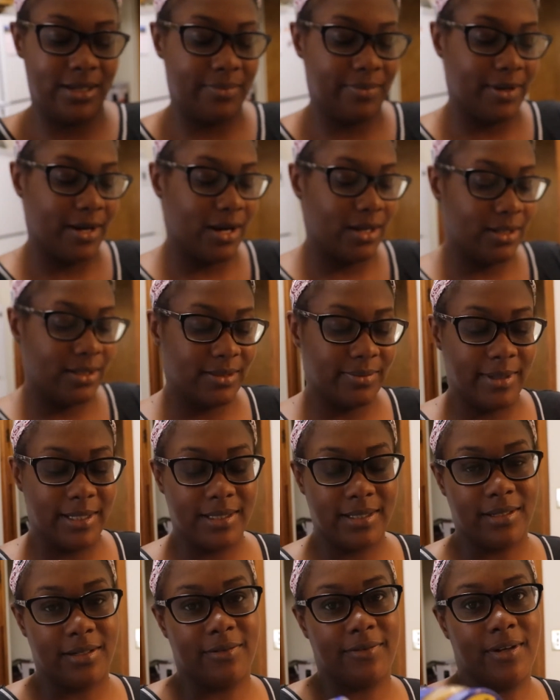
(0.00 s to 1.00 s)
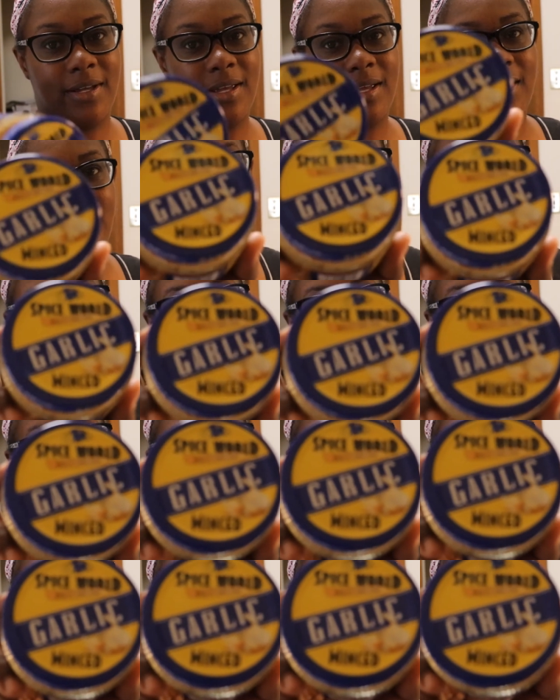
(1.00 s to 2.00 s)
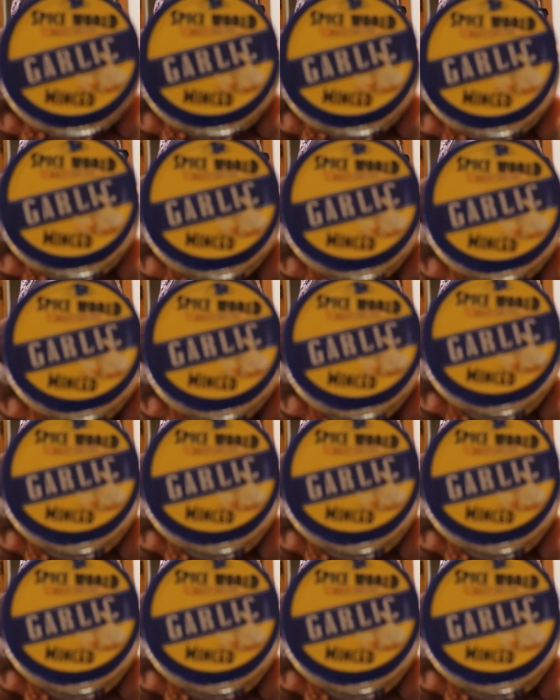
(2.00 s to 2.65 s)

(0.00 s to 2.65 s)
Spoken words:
up garlics myself, I do the same thing. I just